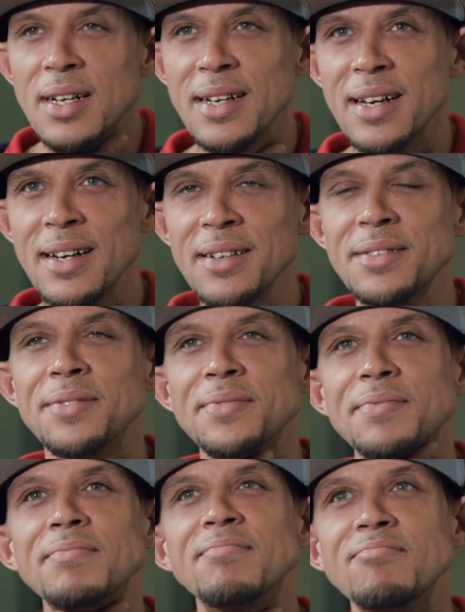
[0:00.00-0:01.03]
Yeah.
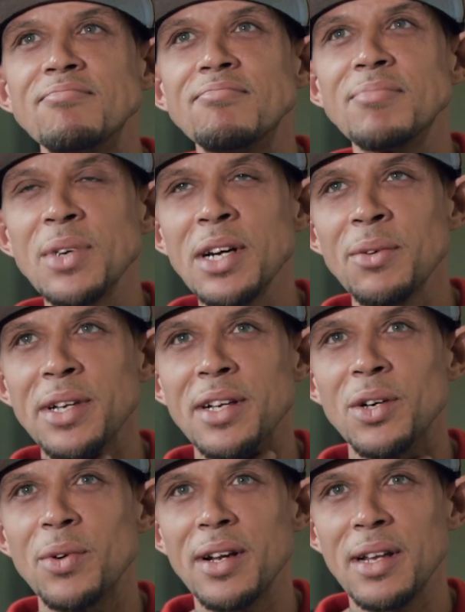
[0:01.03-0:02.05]
Yeah, we
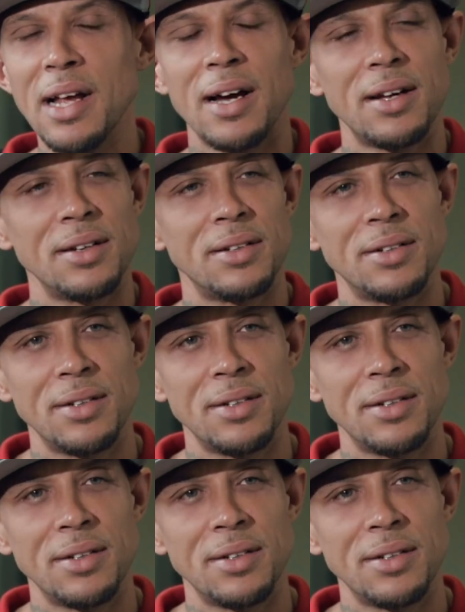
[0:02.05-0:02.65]
deal with it a lot.